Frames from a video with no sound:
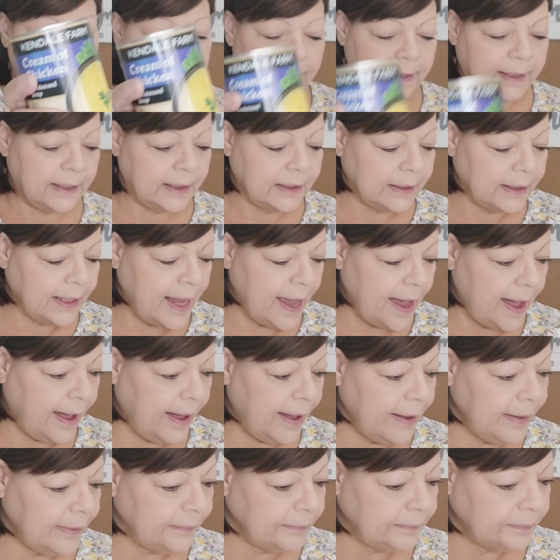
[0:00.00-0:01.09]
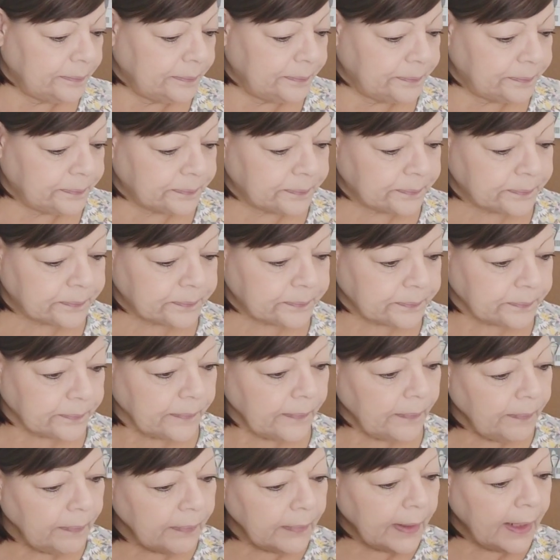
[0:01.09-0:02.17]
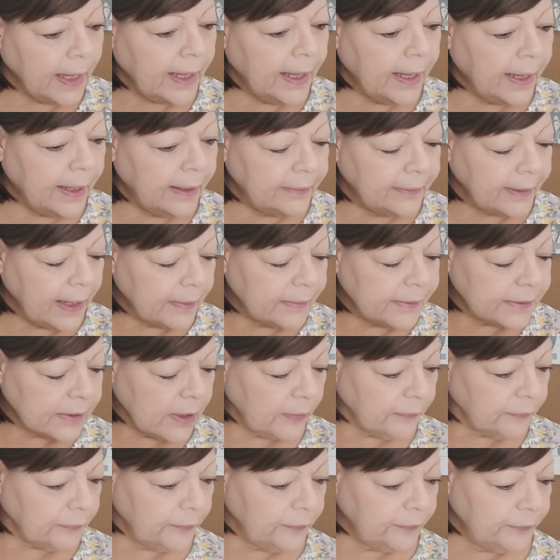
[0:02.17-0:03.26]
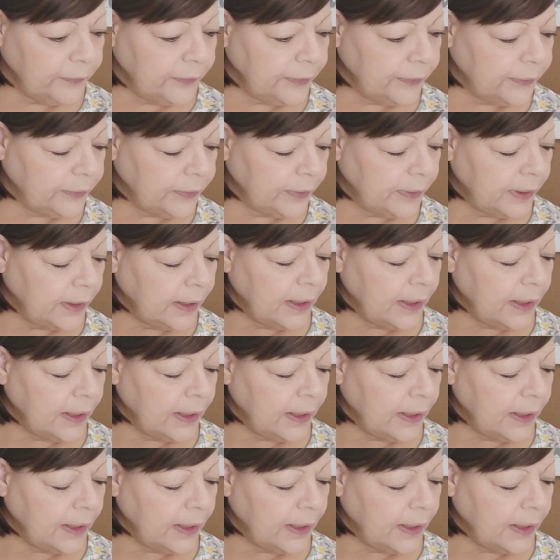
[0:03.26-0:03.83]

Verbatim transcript: did get that. And that was all for food.